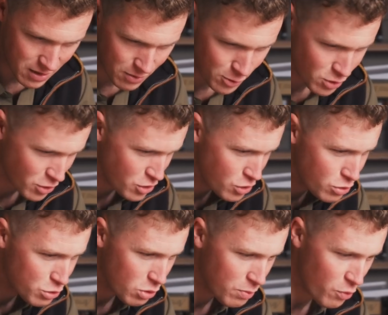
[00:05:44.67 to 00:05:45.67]
the most
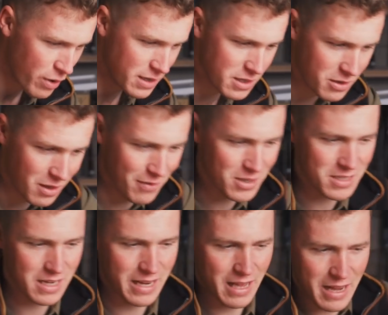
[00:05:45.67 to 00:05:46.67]
unusual Beretta you'll ever
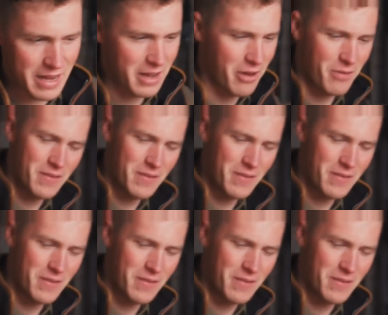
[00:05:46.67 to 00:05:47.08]
see. There you go,